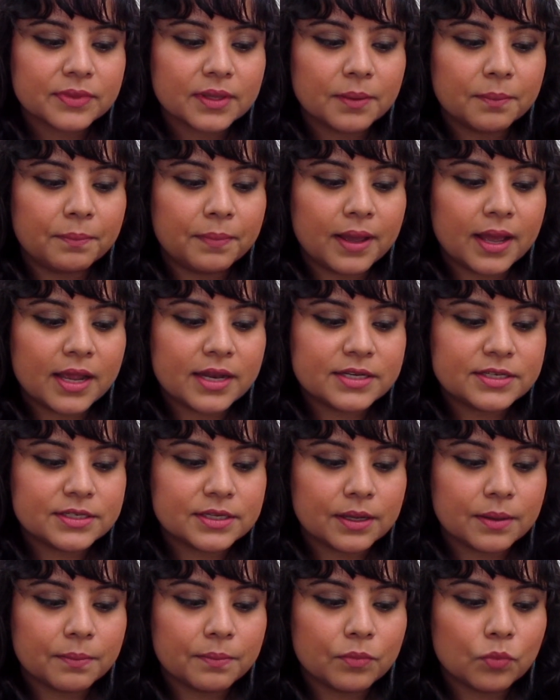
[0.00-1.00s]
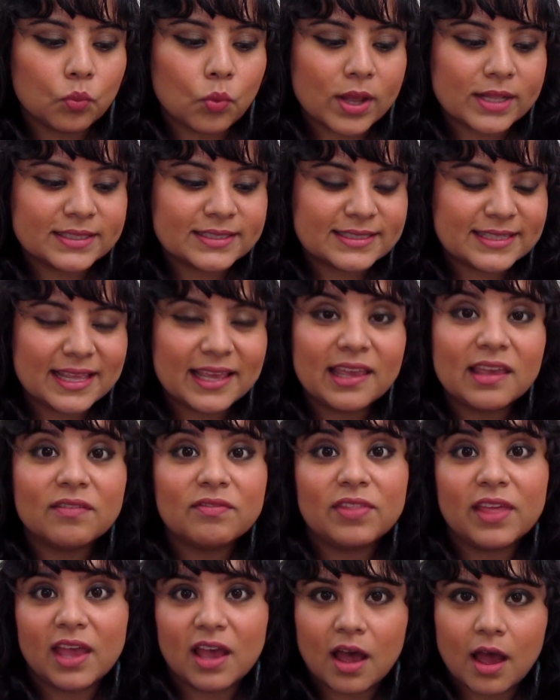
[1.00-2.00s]
once they
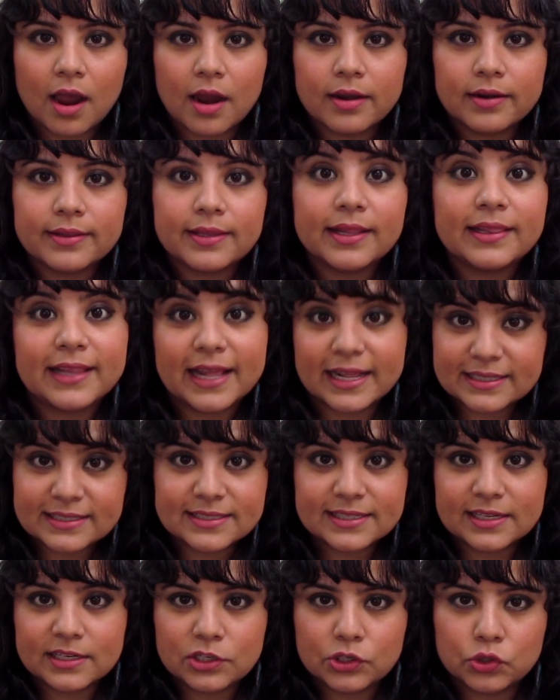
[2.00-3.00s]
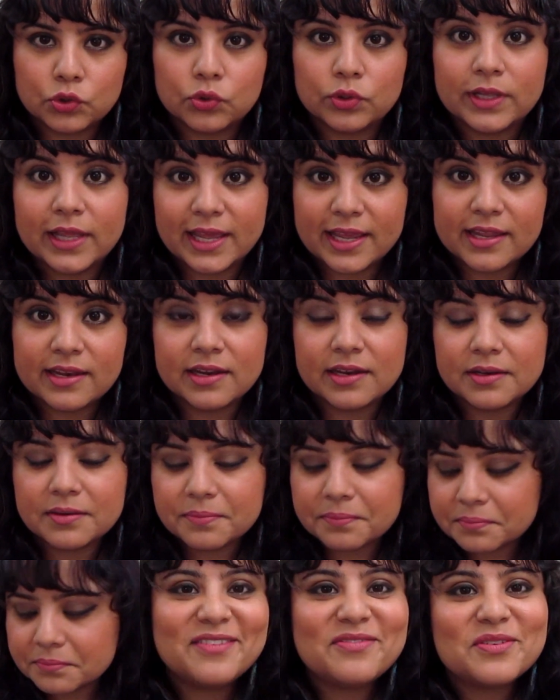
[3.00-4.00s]
give their heart, then that's it, you know, they're in it.
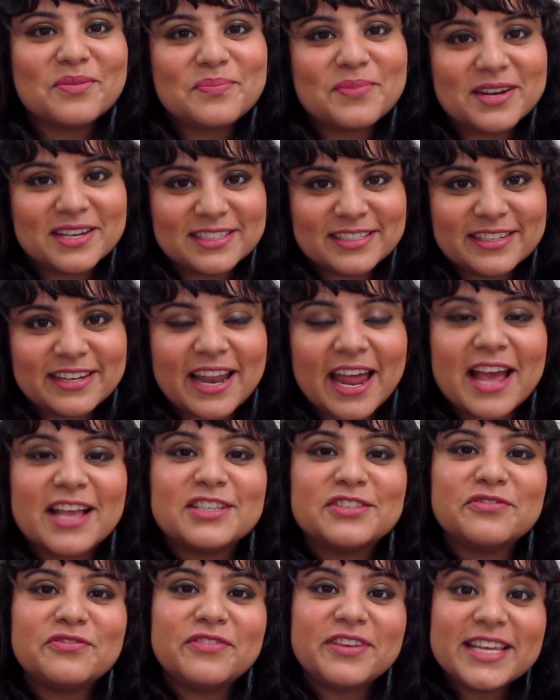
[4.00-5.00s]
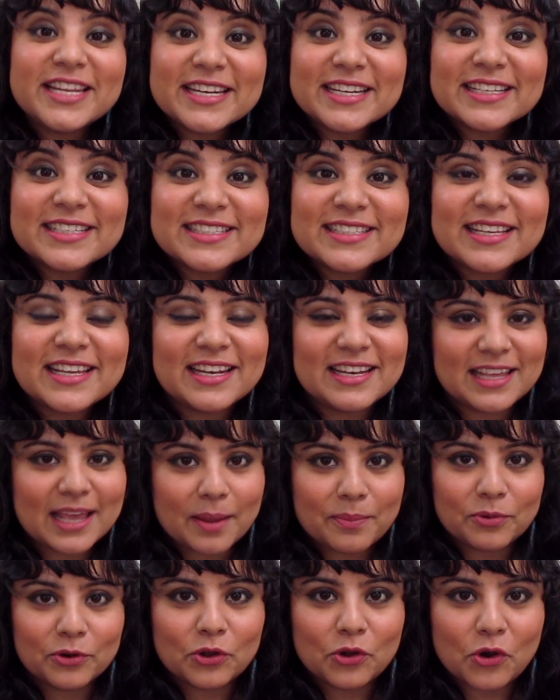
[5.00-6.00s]
If a person has Venus in
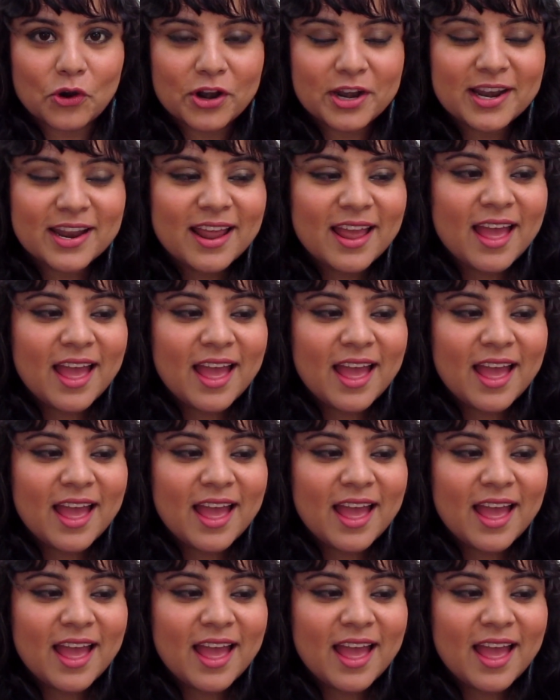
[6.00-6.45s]
Capricorn,